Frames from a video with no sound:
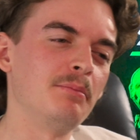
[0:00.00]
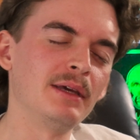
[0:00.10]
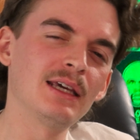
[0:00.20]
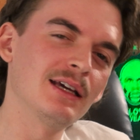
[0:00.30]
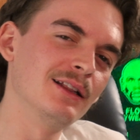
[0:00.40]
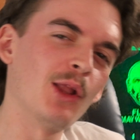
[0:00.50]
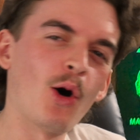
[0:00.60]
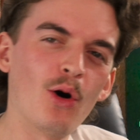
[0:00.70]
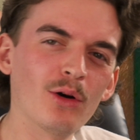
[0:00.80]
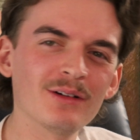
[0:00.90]
Big
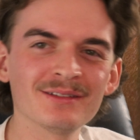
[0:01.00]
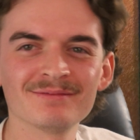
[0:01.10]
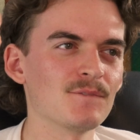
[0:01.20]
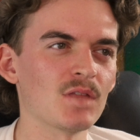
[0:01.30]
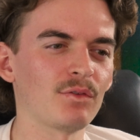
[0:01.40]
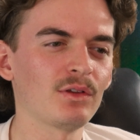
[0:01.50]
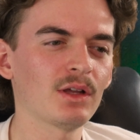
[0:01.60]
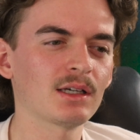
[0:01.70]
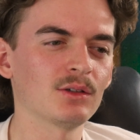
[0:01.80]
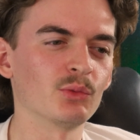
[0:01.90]
long? I feel
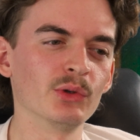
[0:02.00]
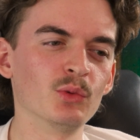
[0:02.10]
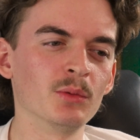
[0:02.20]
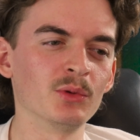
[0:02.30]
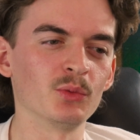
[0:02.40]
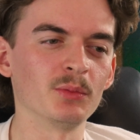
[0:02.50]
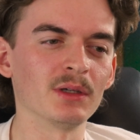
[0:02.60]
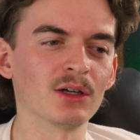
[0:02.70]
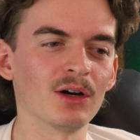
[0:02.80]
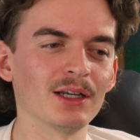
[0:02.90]
like a real woman would
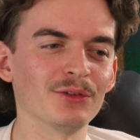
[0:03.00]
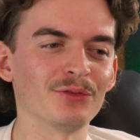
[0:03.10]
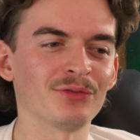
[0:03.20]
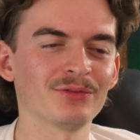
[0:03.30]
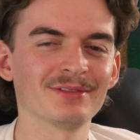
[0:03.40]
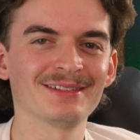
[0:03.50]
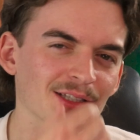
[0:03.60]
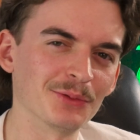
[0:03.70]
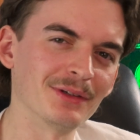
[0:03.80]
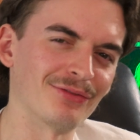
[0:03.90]
be kind of a
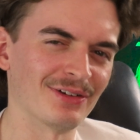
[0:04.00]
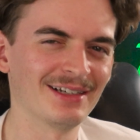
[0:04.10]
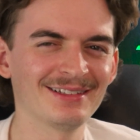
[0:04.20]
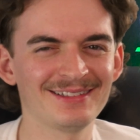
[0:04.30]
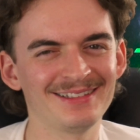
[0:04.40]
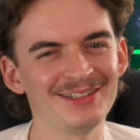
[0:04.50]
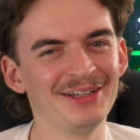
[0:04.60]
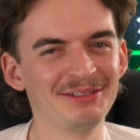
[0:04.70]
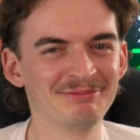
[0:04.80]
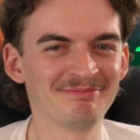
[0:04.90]
little bit offended.
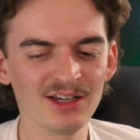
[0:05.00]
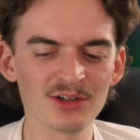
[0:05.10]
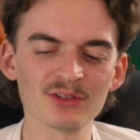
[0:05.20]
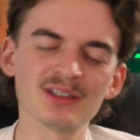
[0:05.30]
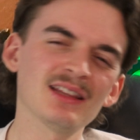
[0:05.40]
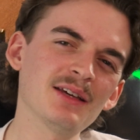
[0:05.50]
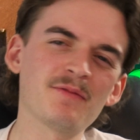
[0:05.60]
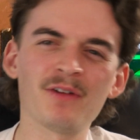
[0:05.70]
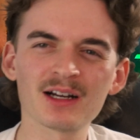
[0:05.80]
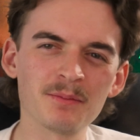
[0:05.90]
Yo, get
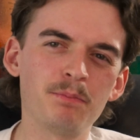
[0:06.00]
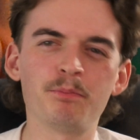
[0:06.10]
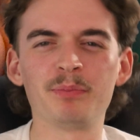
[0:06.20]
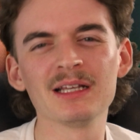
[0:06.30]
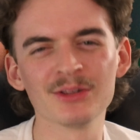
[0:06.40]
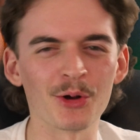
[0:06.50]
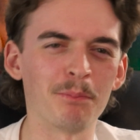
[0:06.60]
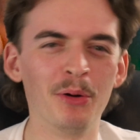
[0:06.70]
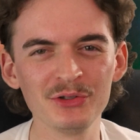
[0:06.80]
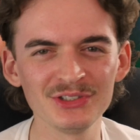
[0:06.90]
them fucking big long
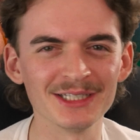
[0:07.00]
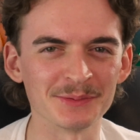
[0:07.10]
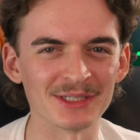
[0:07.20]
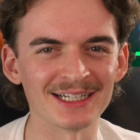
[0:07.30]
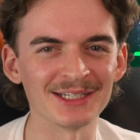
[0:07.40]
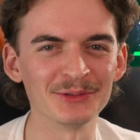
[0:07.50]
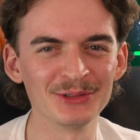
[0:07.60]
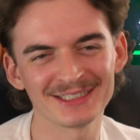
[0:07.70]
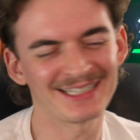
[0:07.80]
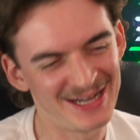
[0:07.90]
pussy lips out here, will ya?